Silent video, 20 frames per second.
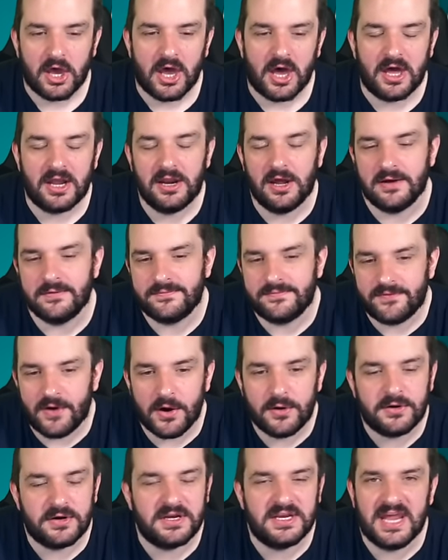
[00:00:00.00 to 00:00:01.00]
Look,
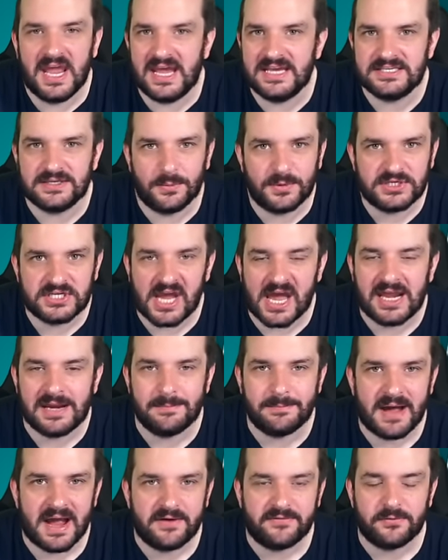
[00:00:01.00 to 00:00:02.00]
Foden, yes, I wish I had him
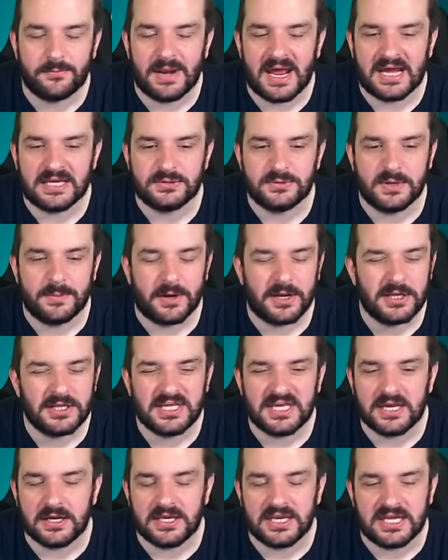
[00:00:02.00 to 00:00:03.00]
back from last week, but I don't
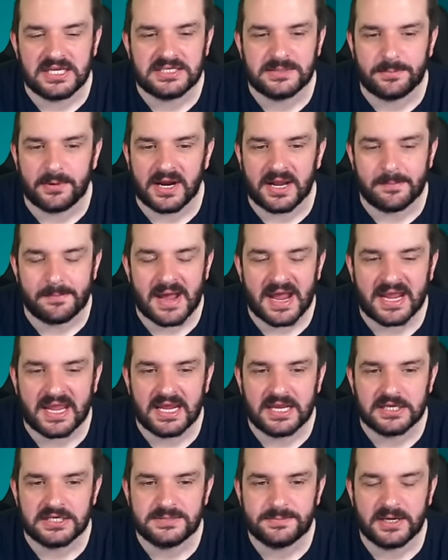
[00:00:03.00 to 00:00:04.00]
think I need to bring him back
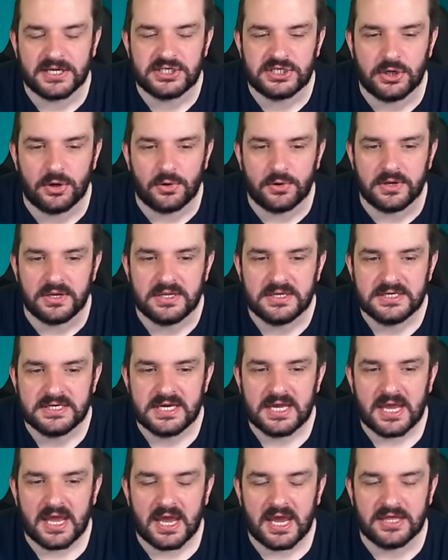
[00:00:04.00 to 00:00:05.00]
in, especially on
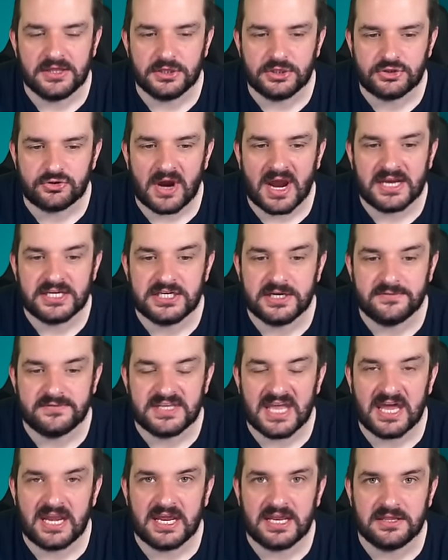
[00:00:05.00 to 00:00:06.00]
uh, the strategy of
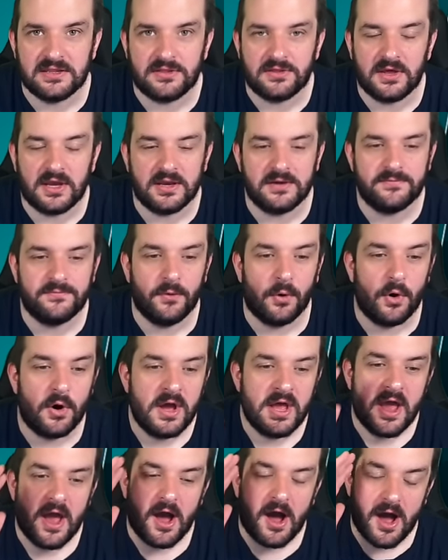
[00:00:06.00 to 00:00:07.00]
dead end thirty-four.
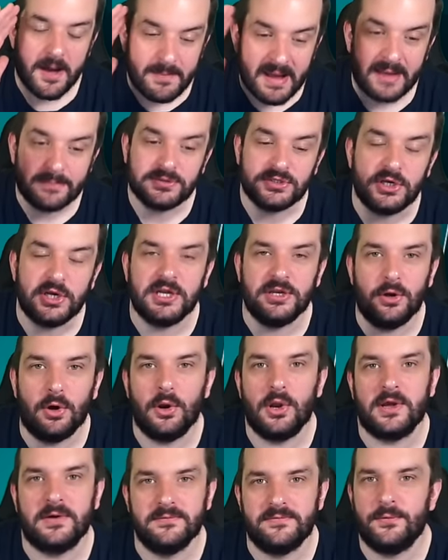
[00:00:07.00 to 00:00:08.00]
I'm absolutely not
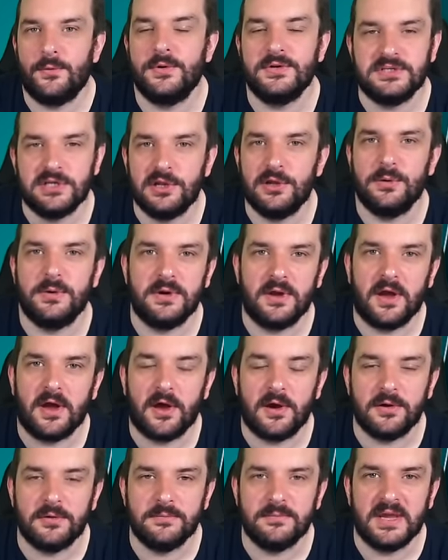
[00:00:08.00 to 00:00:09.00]
looking forward to Luton at
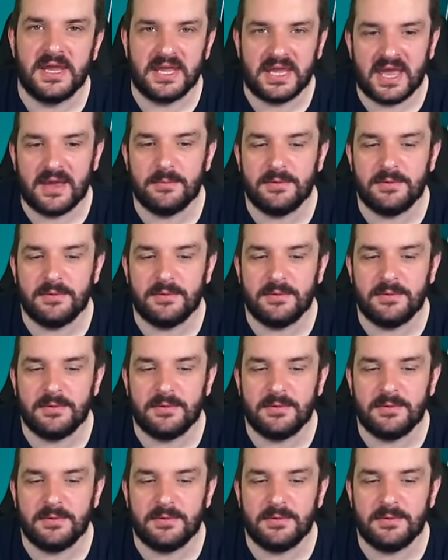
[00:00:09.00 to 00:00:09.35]
home in game